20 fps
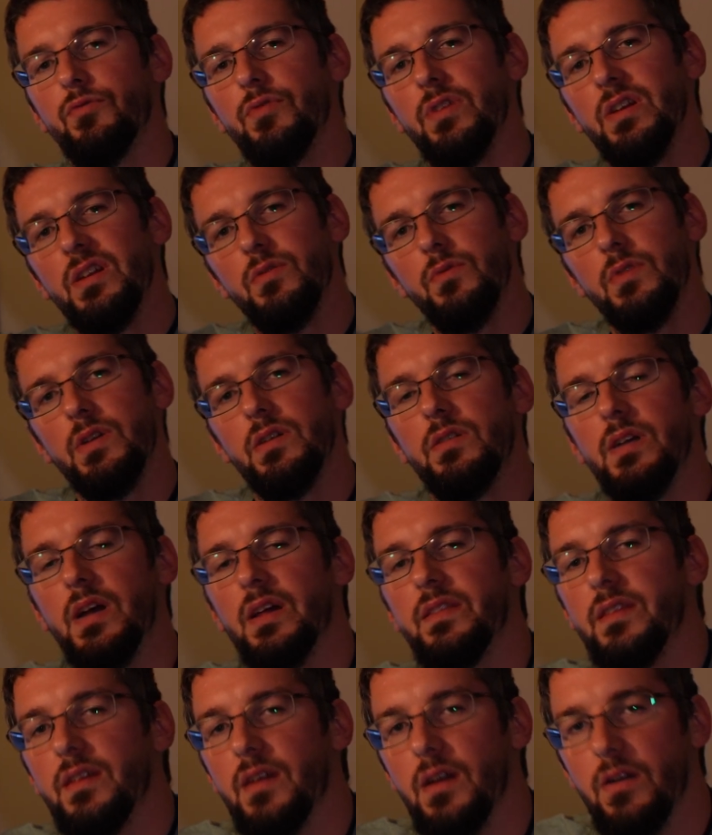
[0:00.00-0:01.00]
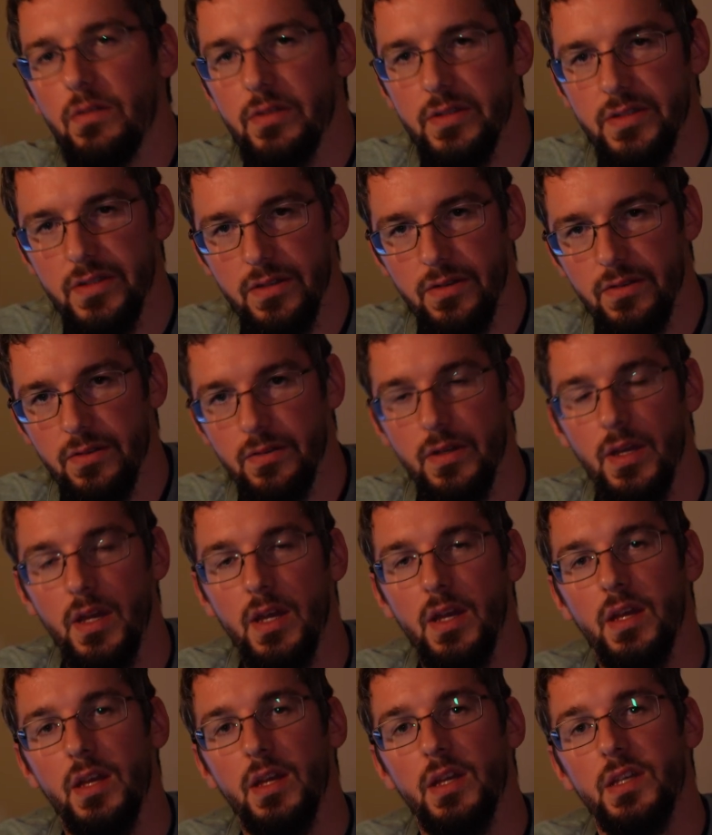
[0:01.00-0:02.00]
rear wheel and the RSU,
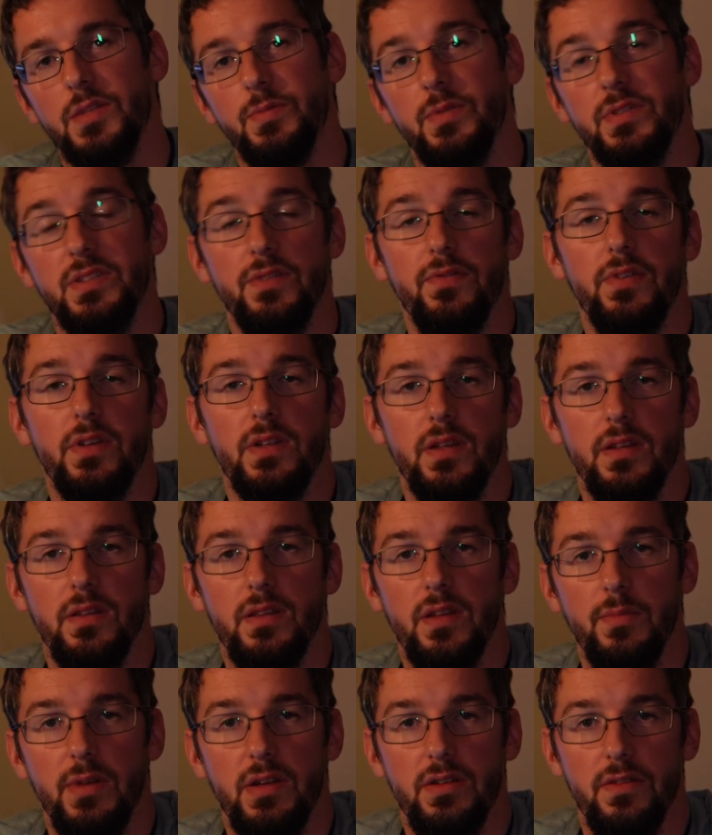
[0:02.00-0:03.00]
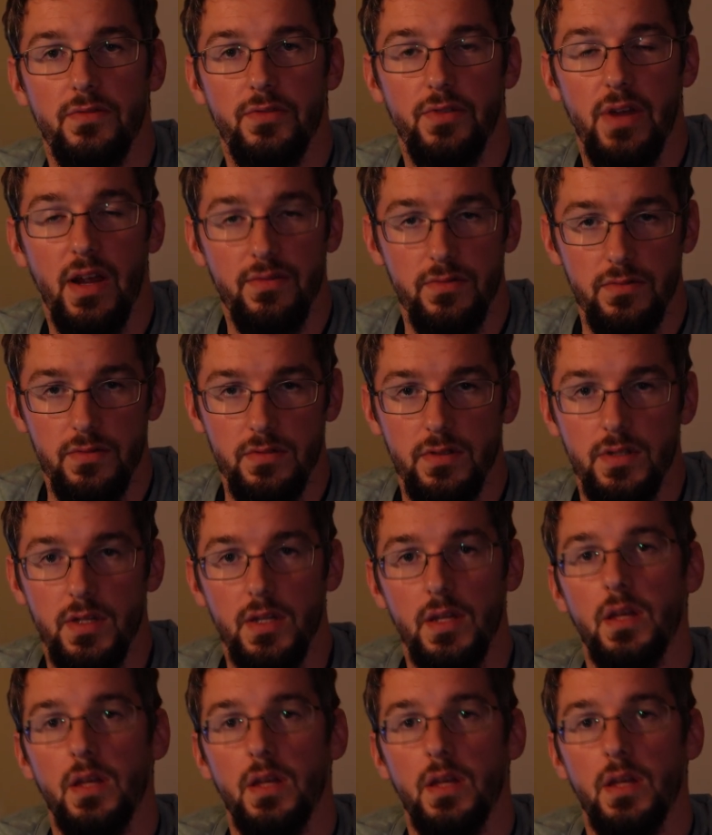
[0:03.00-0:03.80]
specifically the amount of travel.